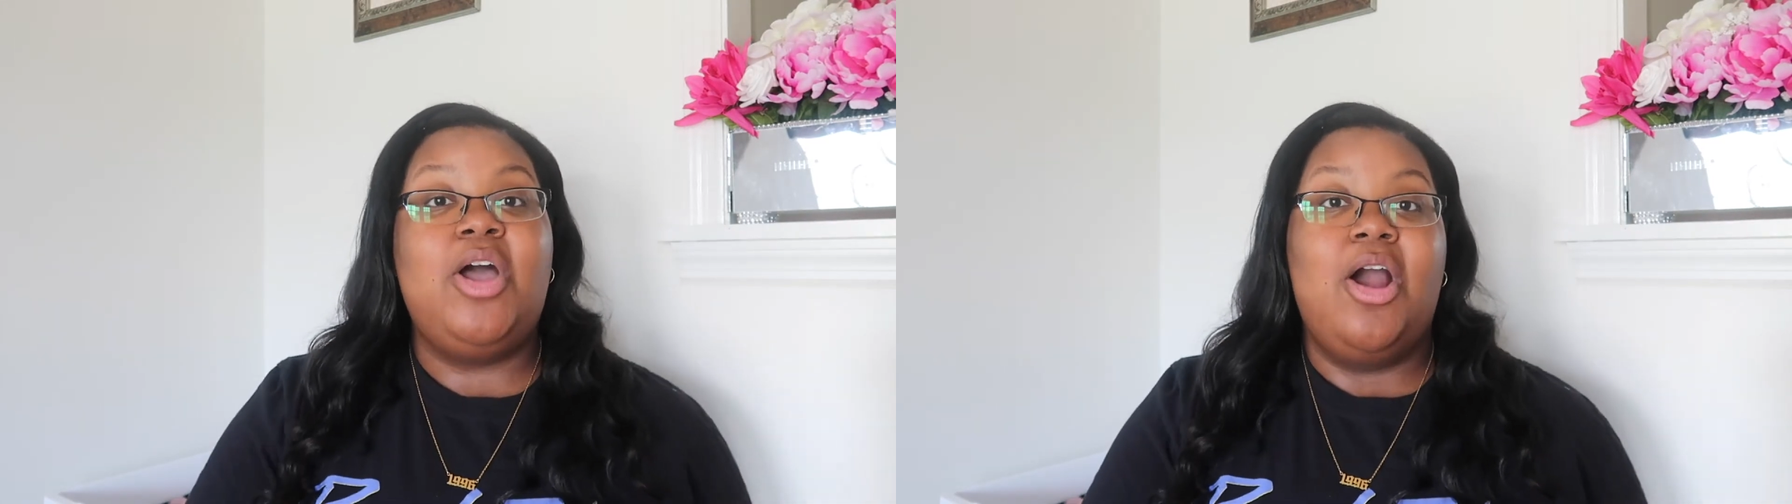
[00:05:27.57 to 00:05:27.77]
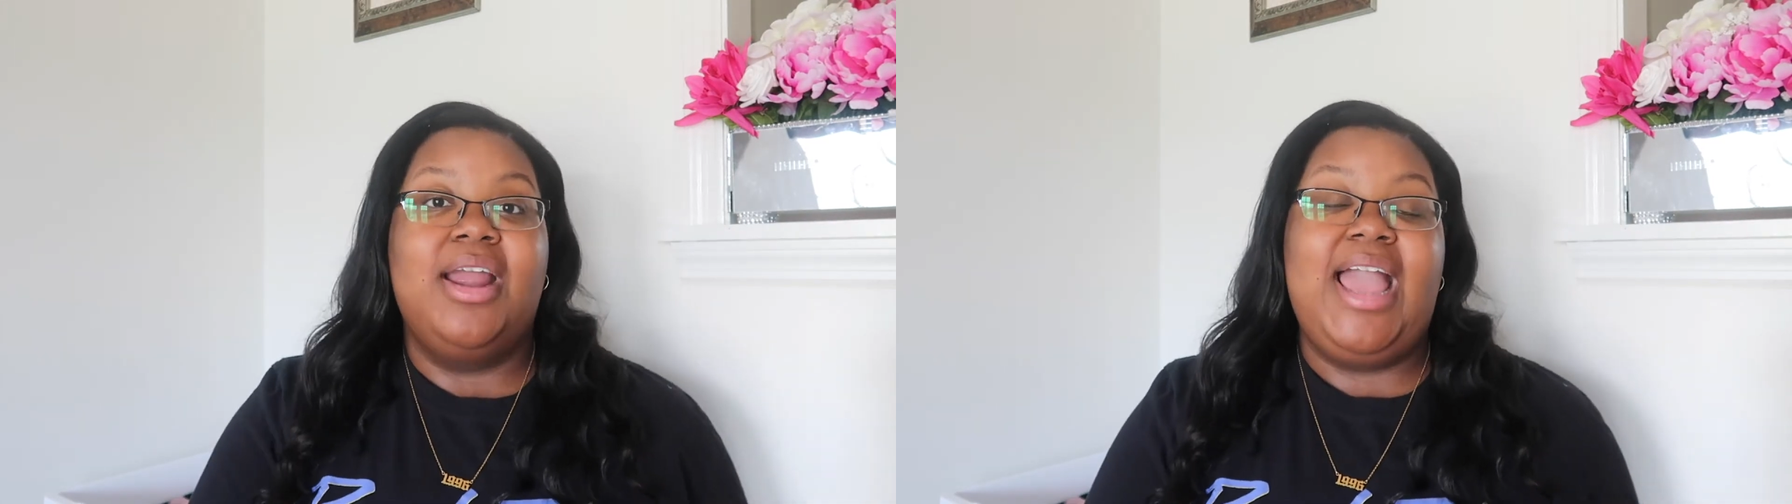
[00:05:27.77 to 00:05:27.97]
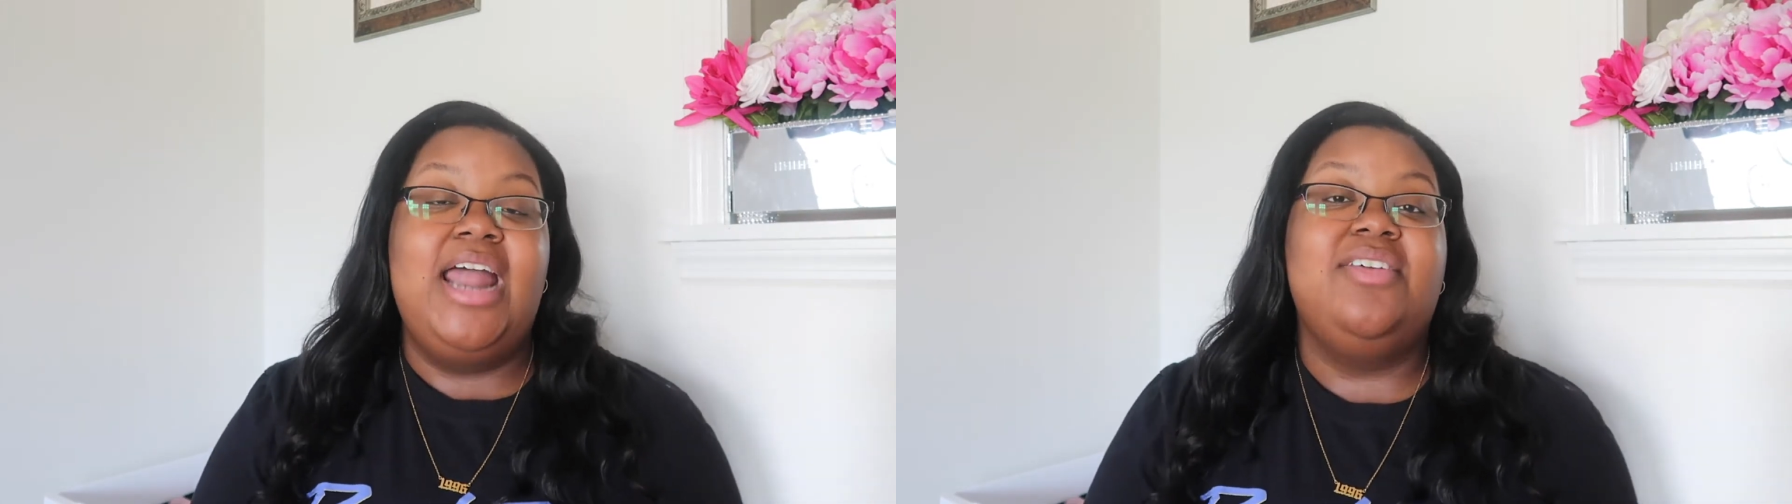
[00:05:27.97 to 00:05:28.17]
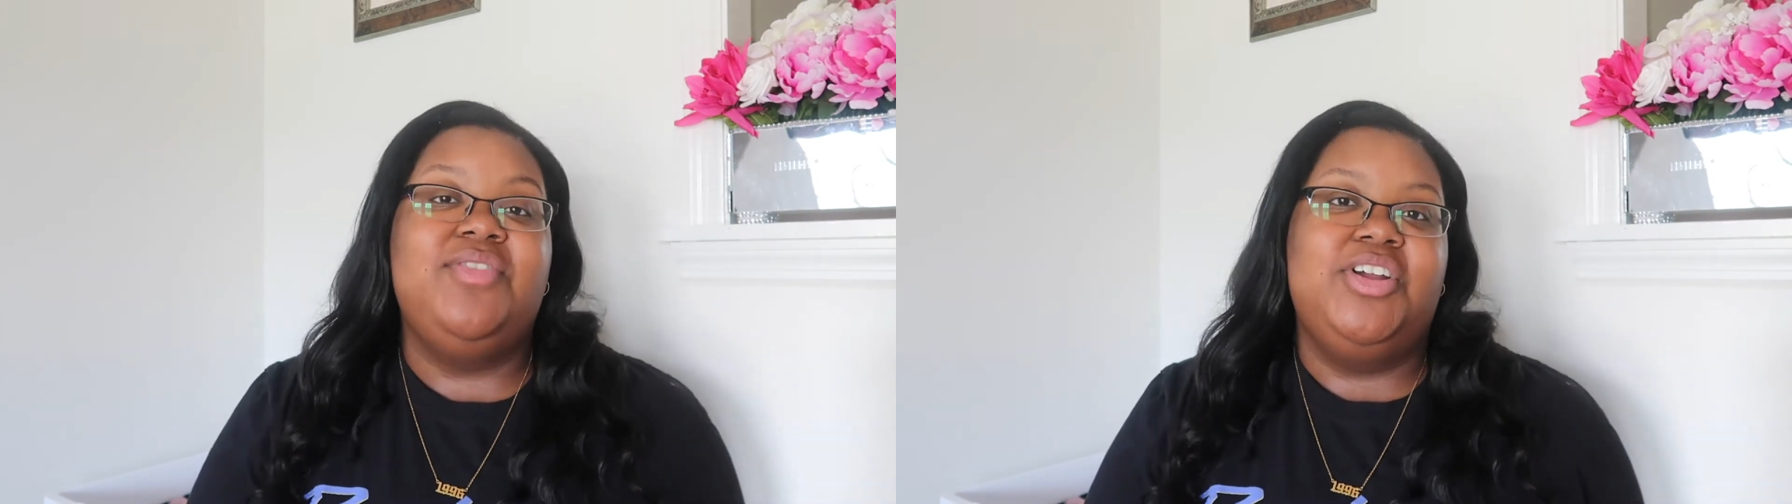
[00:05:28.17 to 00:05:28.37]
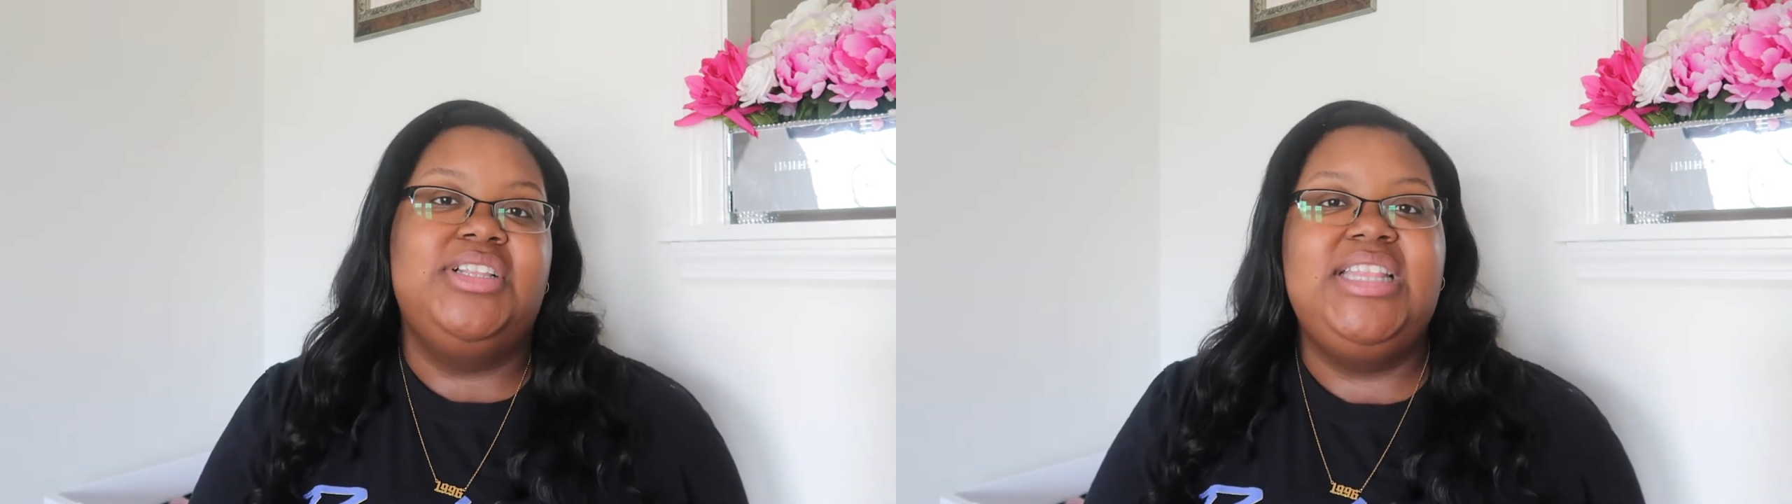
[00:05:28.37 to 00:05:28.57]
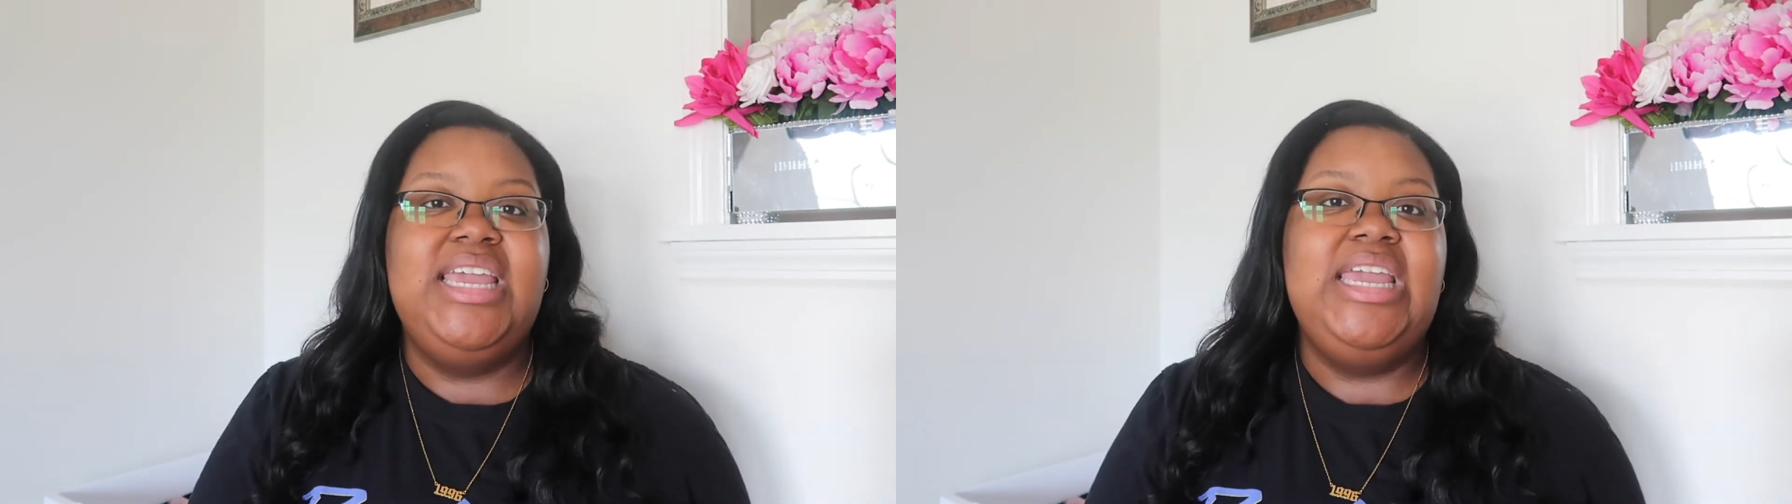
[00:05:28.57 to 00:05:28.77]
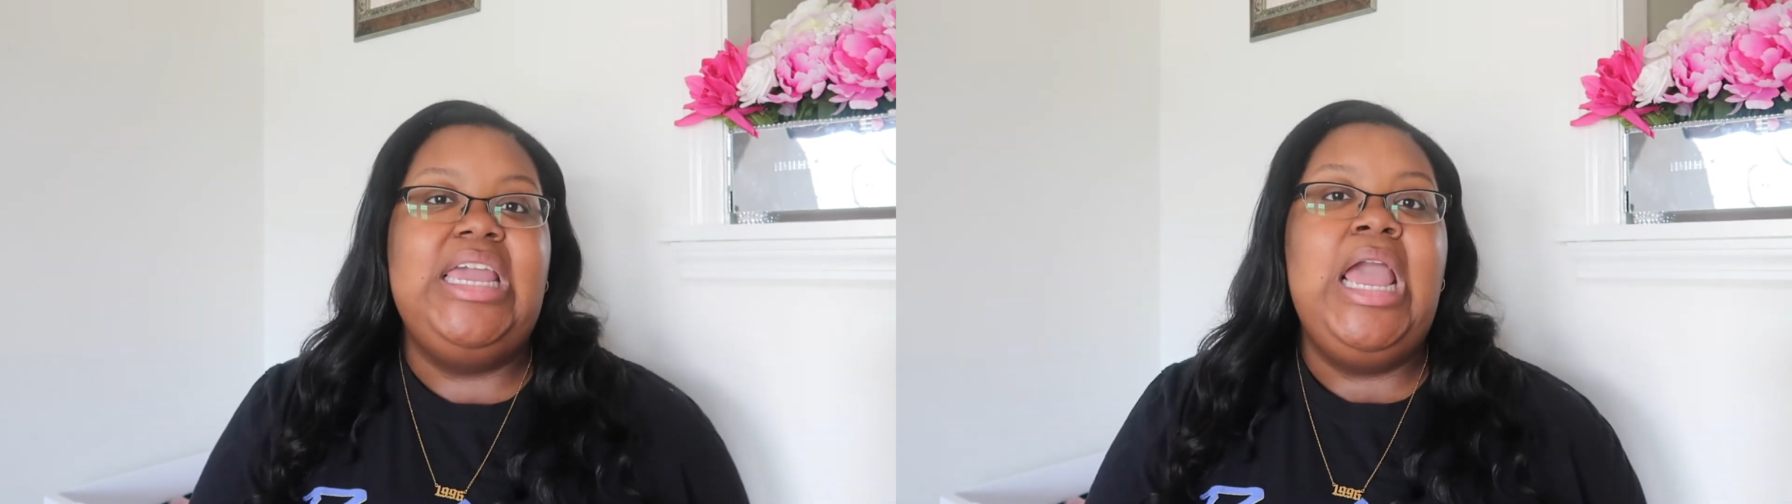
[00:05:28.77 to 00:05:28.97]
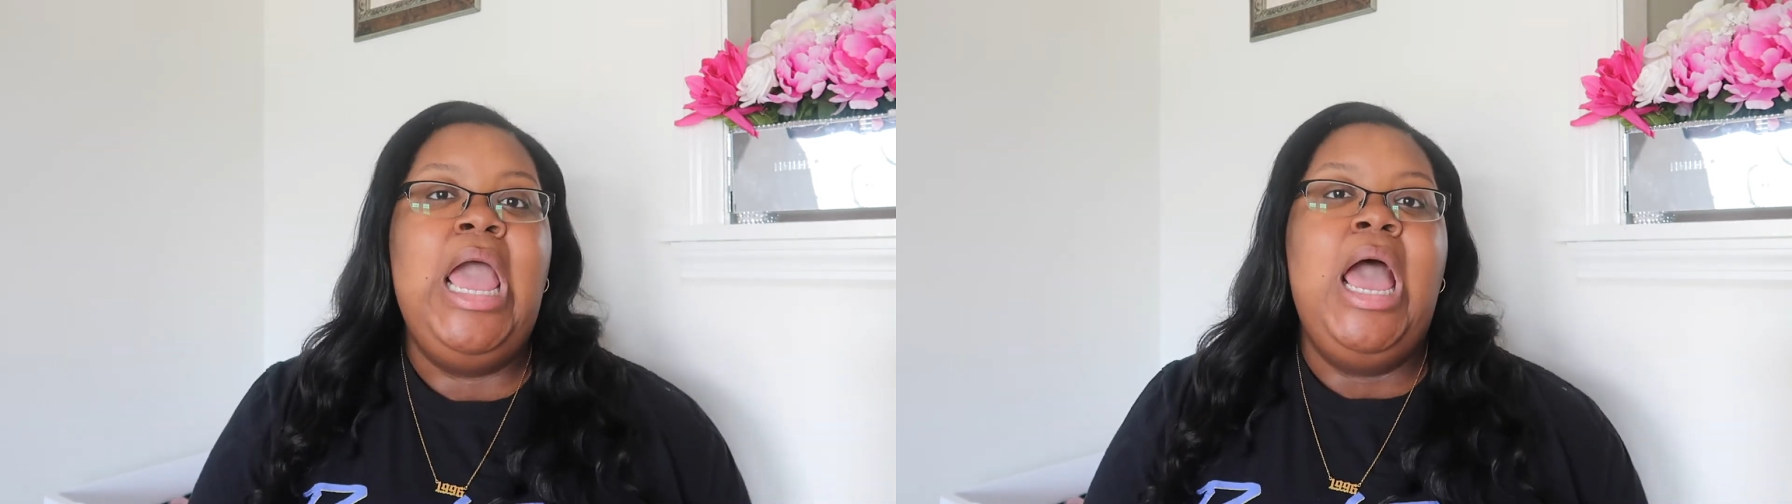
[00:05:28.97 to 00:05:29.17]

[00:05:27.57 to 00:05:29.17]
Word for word: are kind of your thing.